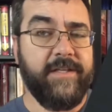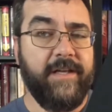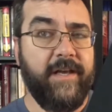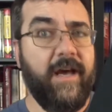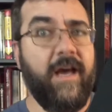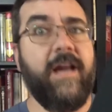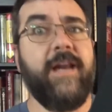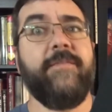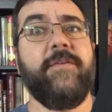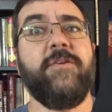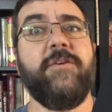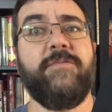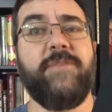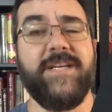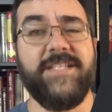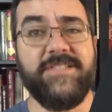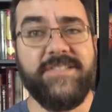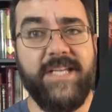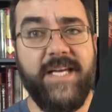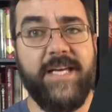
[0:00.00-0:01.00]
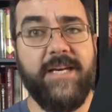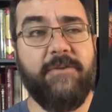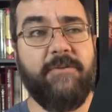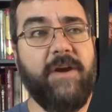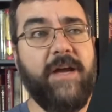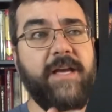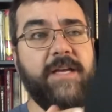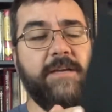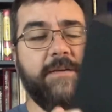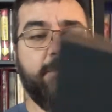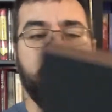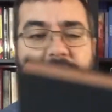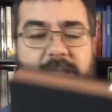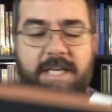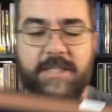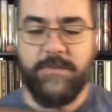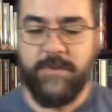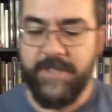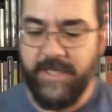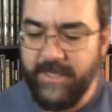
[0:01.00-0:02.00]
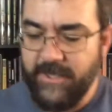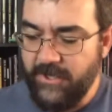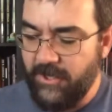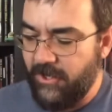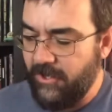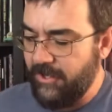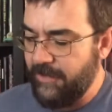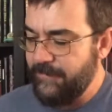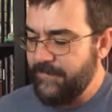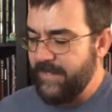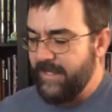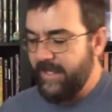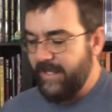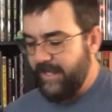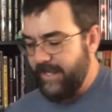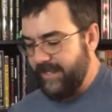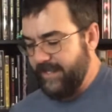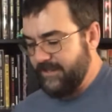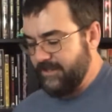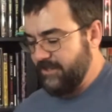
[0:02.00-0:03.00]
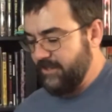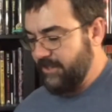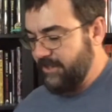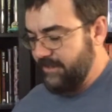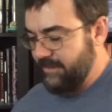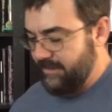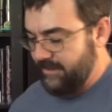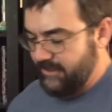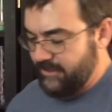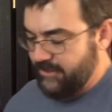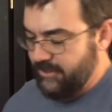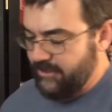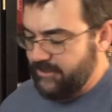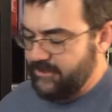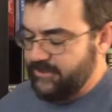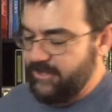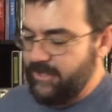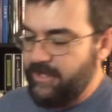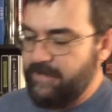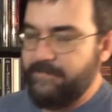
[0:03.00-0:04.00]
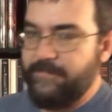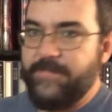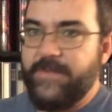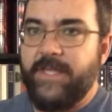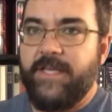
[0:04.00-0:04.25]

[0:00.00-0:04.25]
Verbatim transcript: I don't even know if I said it right, but that's what they call it, and it's good. It's good stuff.